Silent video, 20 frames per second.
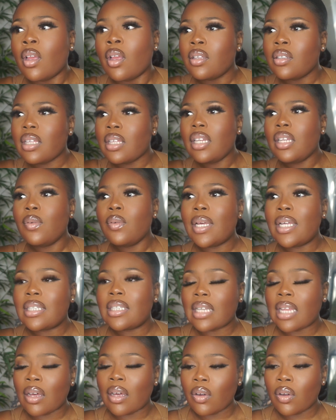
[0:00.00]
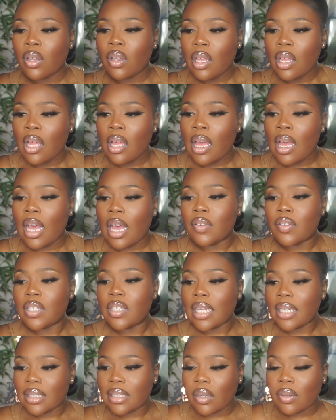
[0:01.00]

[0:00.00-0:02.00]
So anyways, now I sat